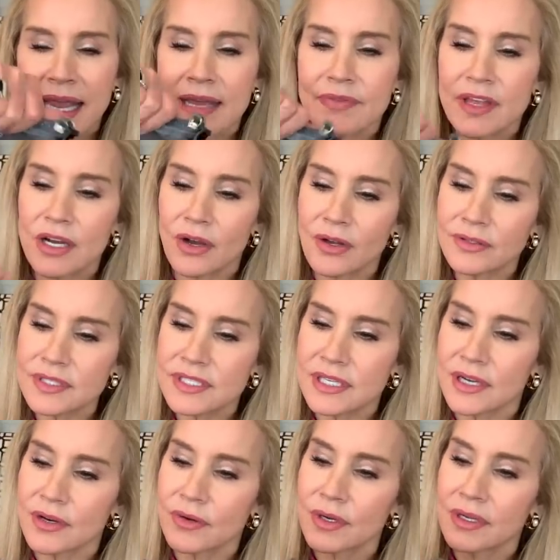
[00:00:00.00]
And then
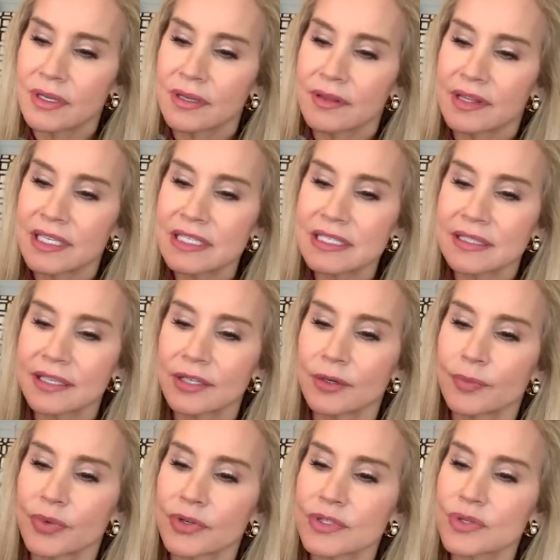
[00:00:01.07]
also, this
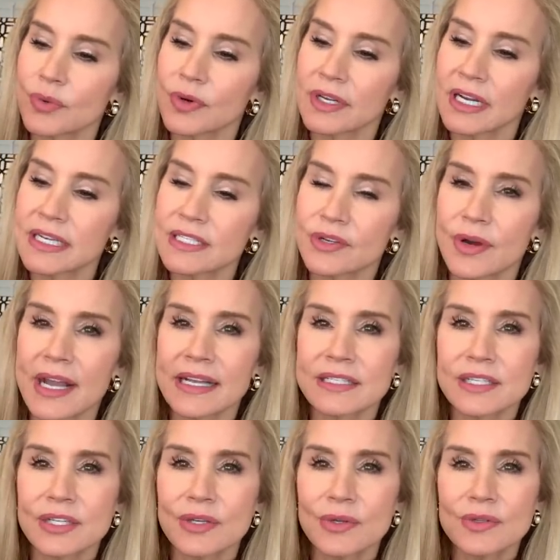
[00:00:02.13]
little purse organizer
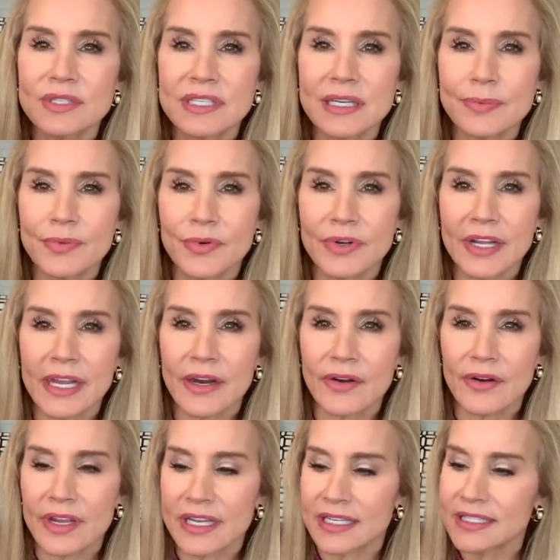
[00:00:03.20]
has two zippered
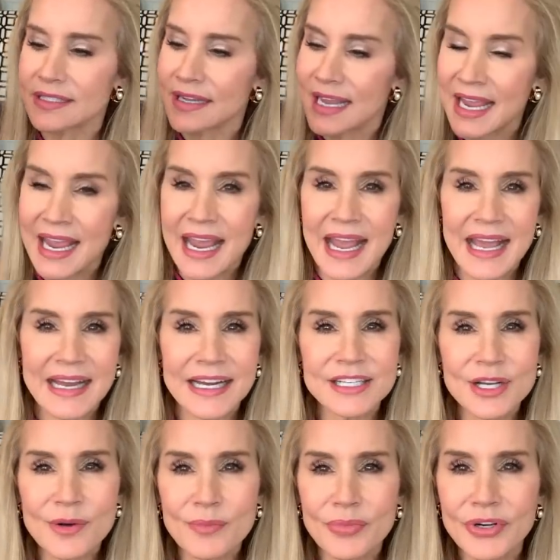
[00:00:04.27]
areas. And I
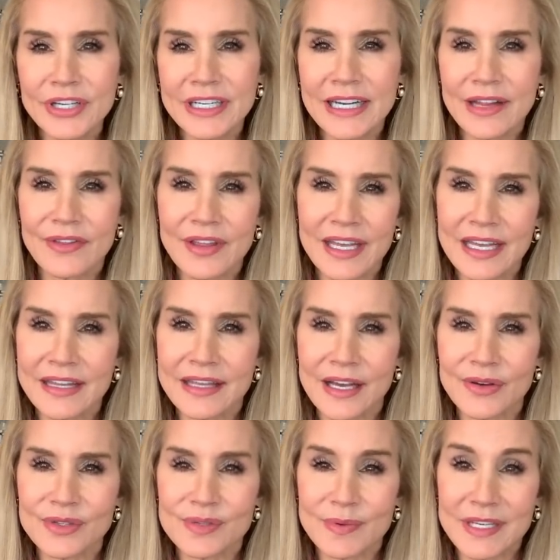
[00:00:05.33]
don't put anything in
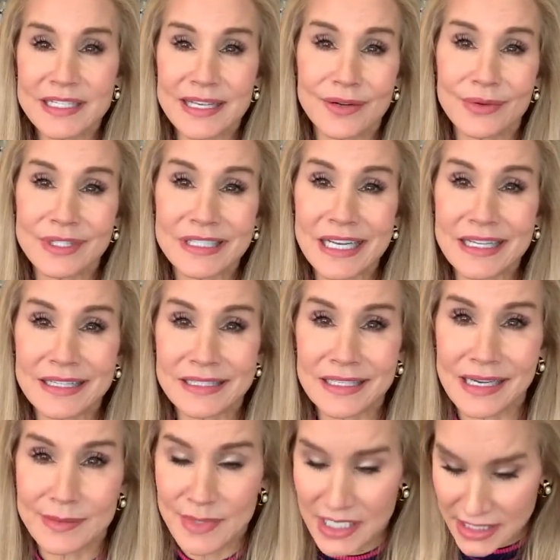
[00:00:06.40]
those because I don't want to take the
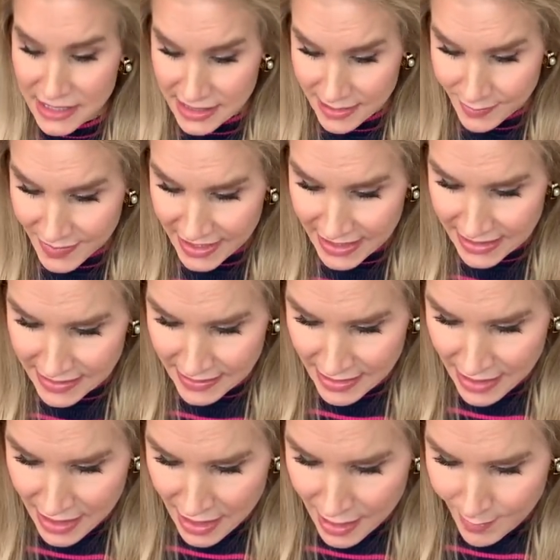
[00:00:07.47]
time to unzip things.
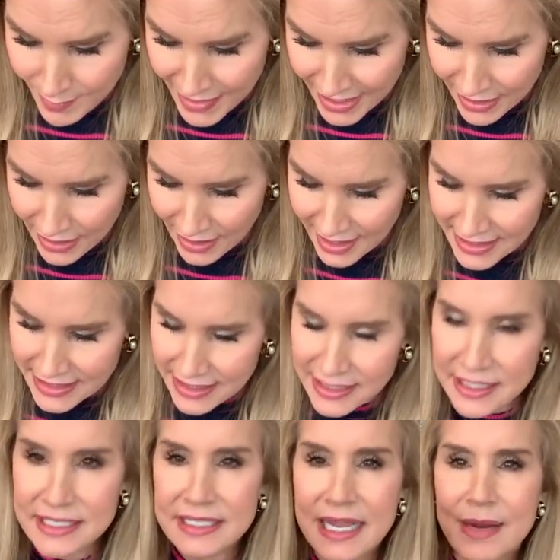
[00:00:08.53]
But I did
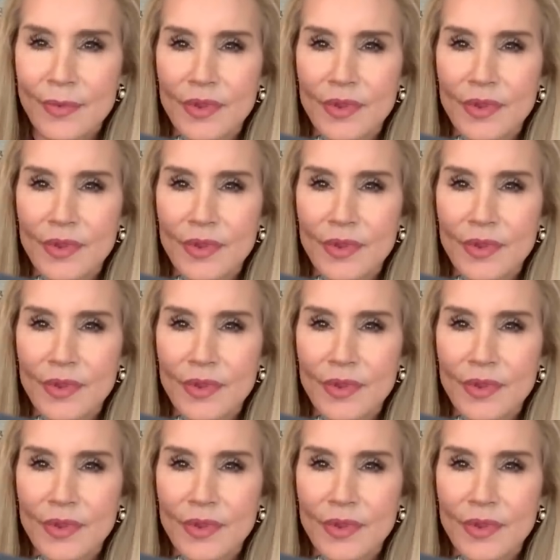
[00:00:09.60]
the same